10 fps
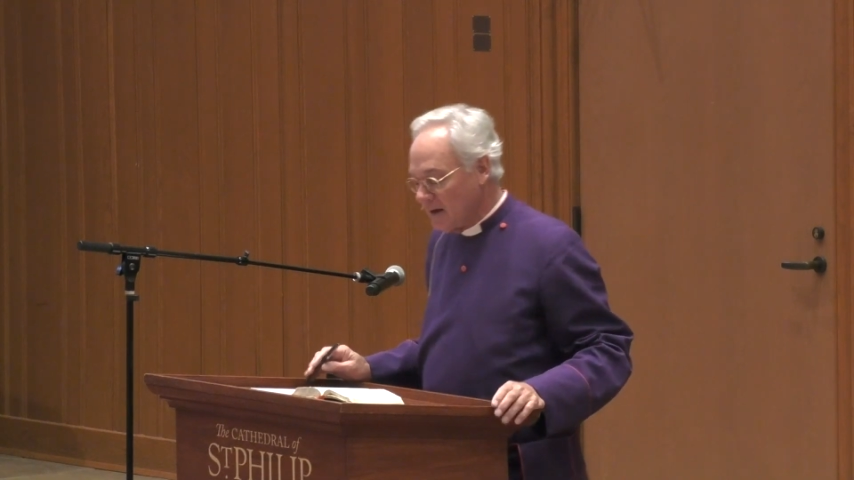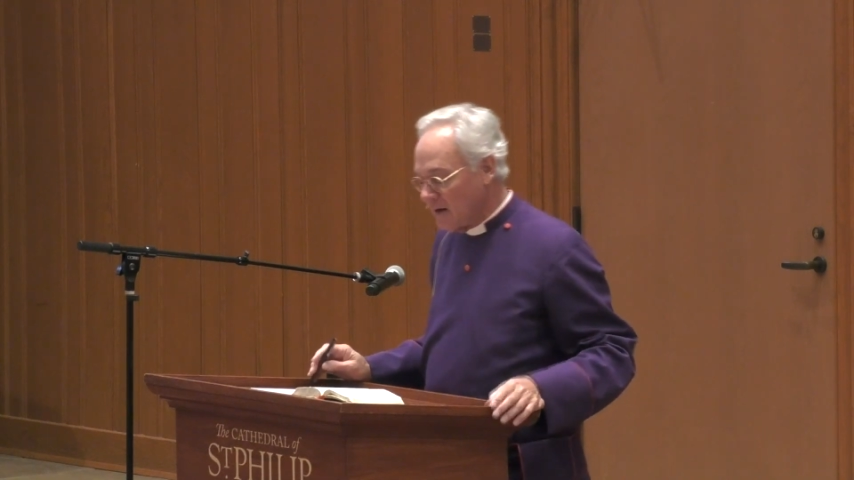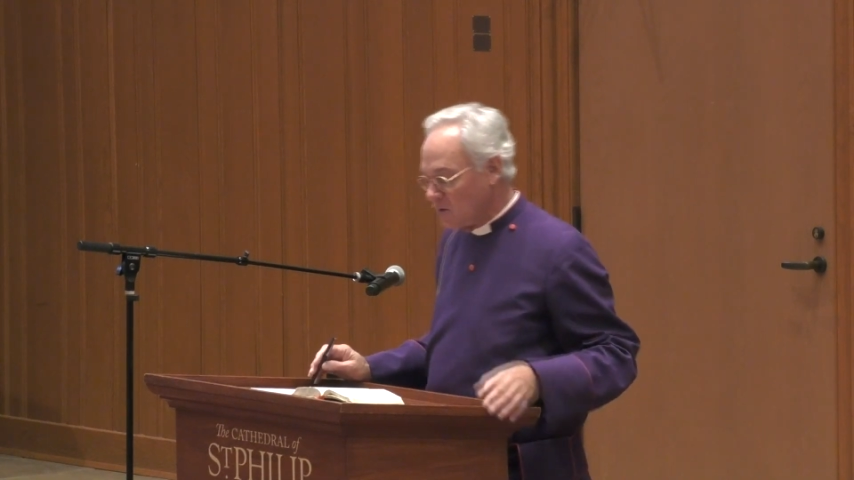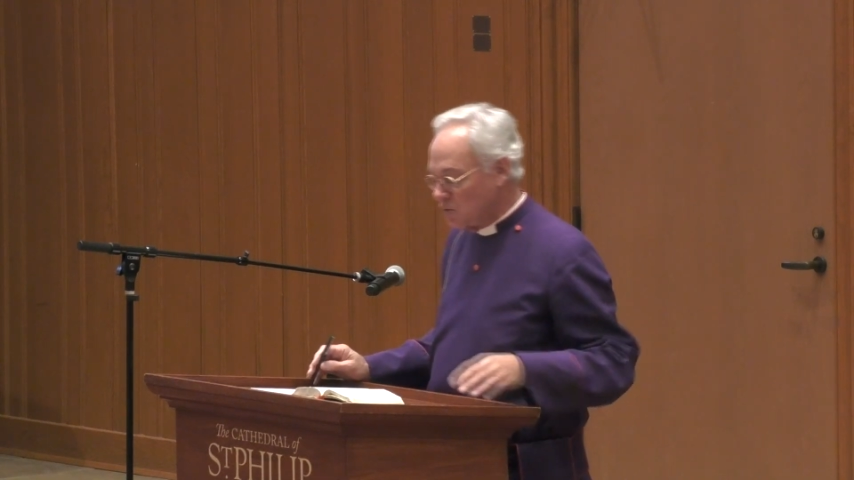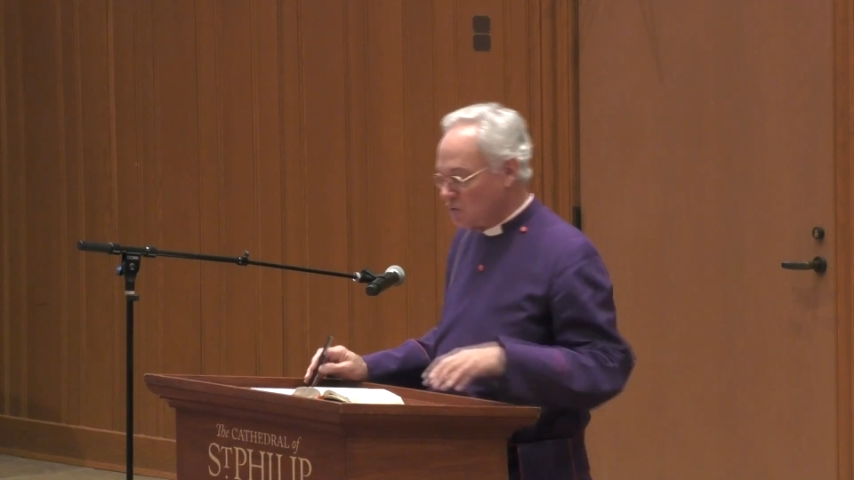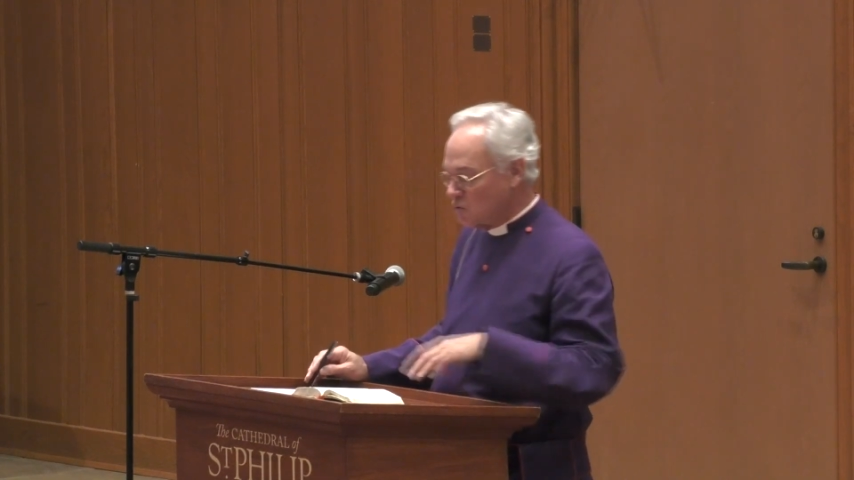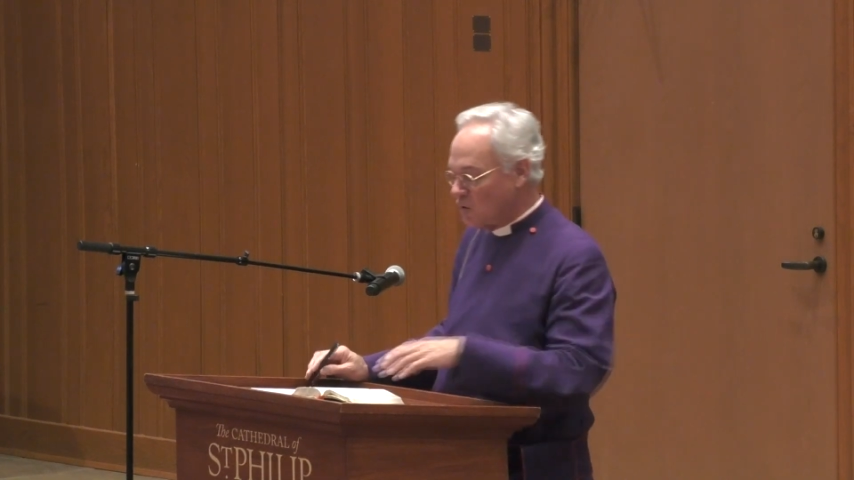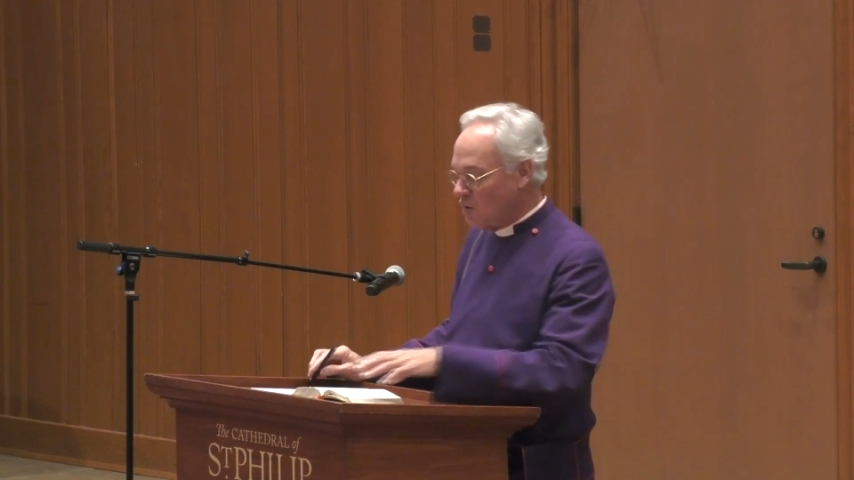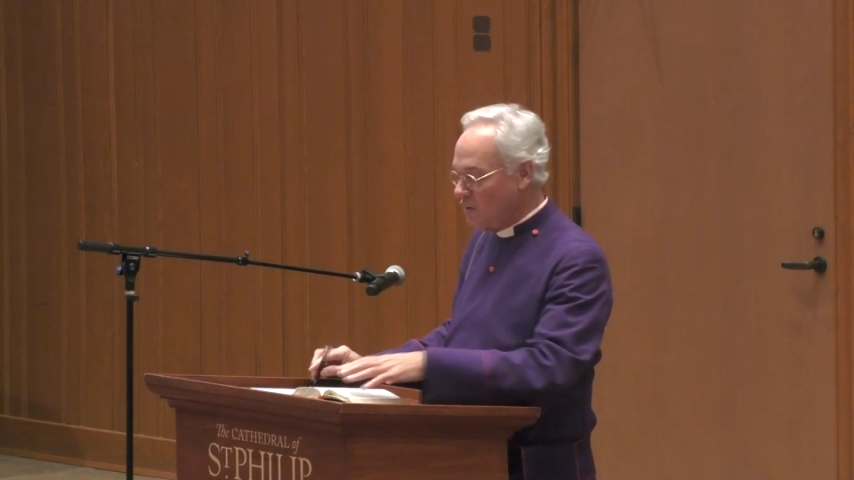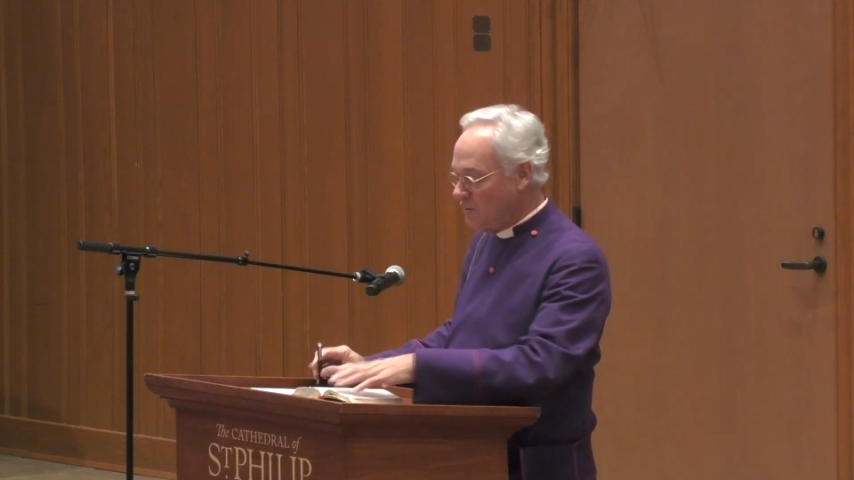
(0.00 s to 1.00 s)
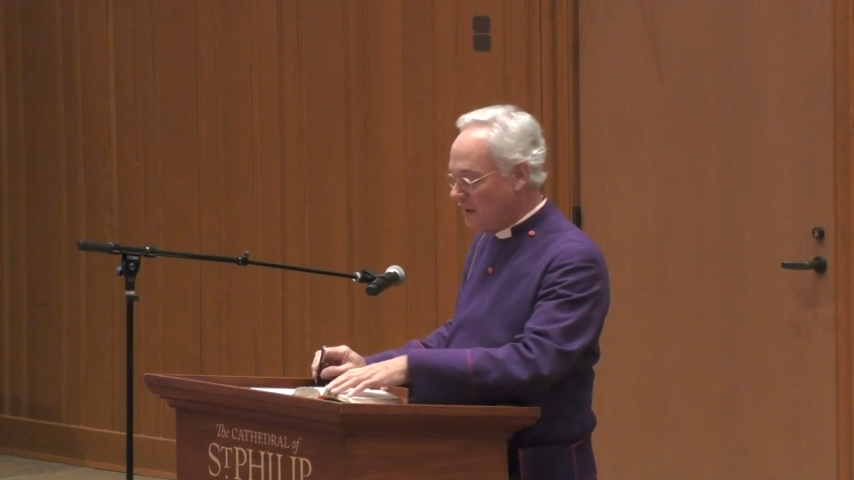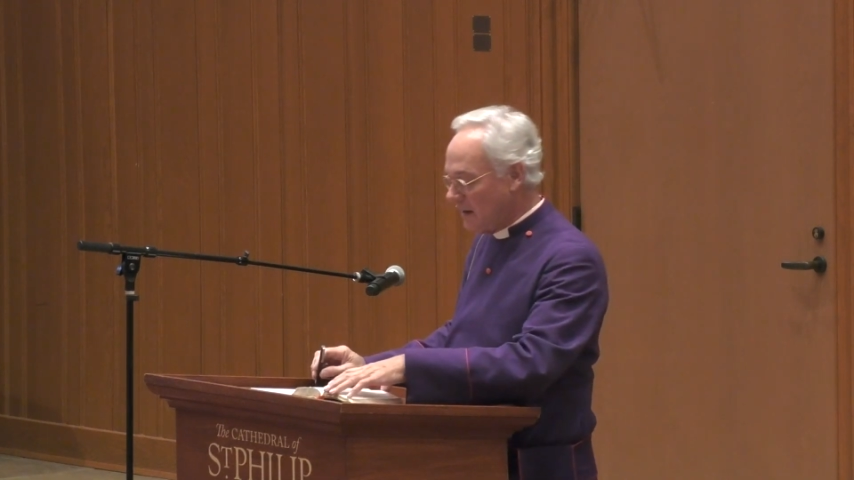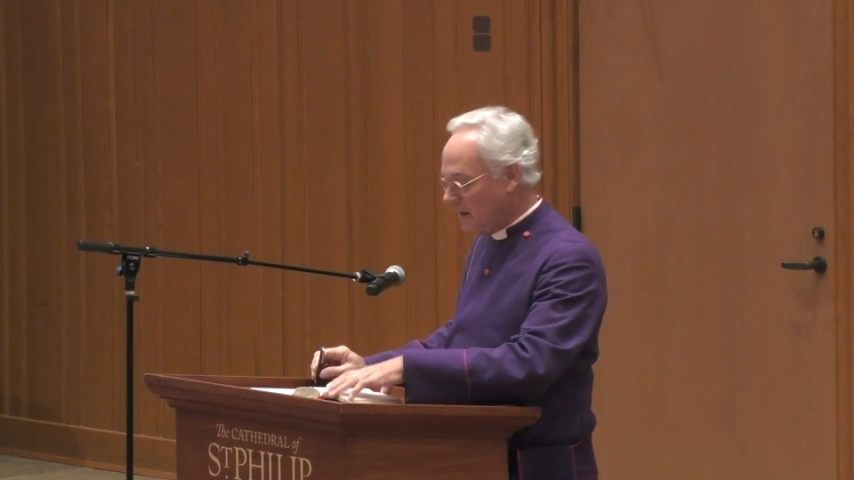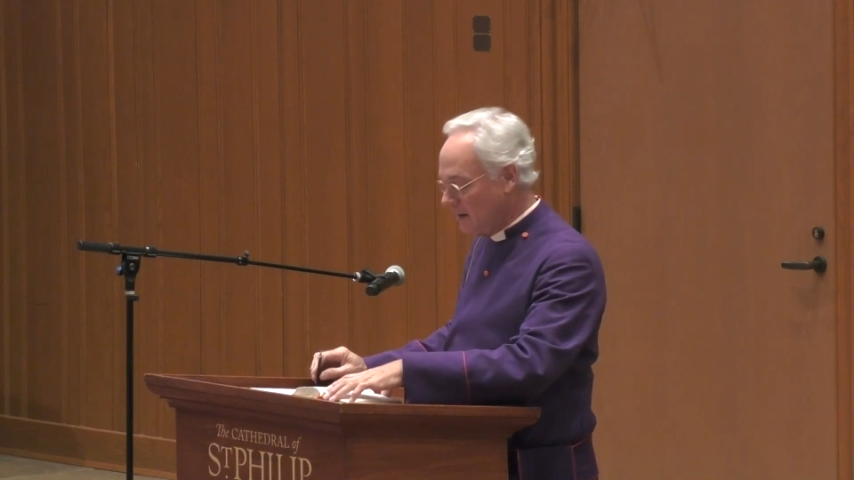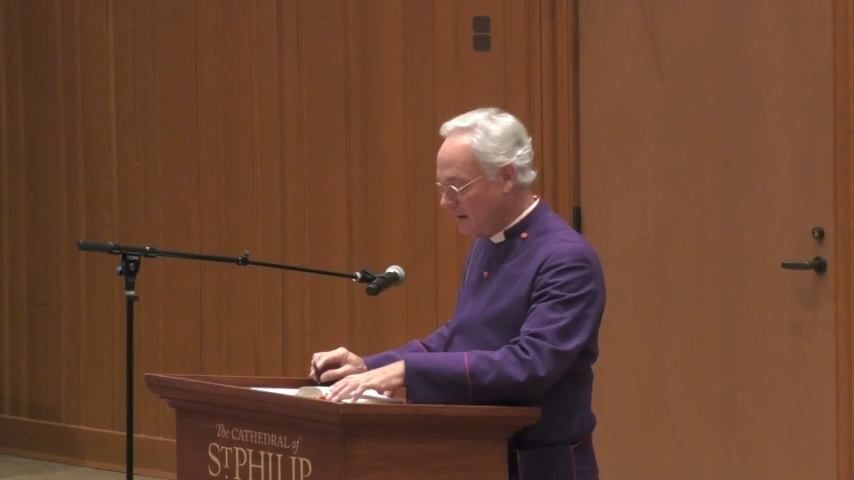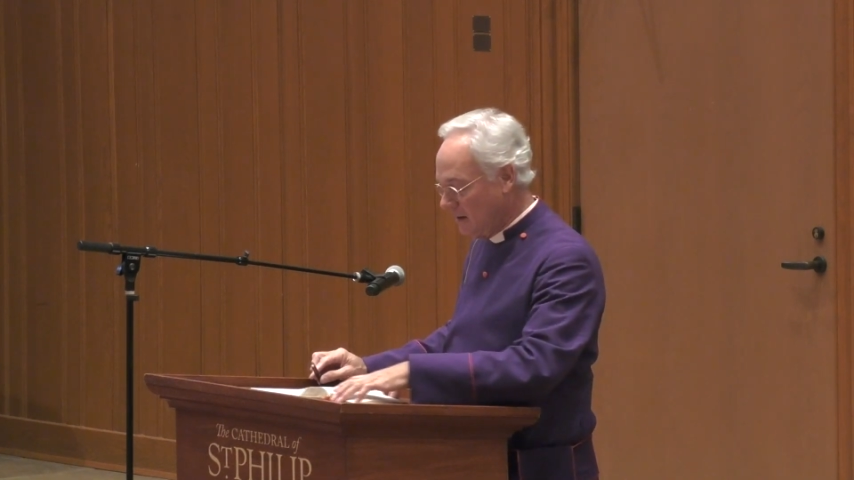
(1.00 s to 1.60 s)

I'll do so by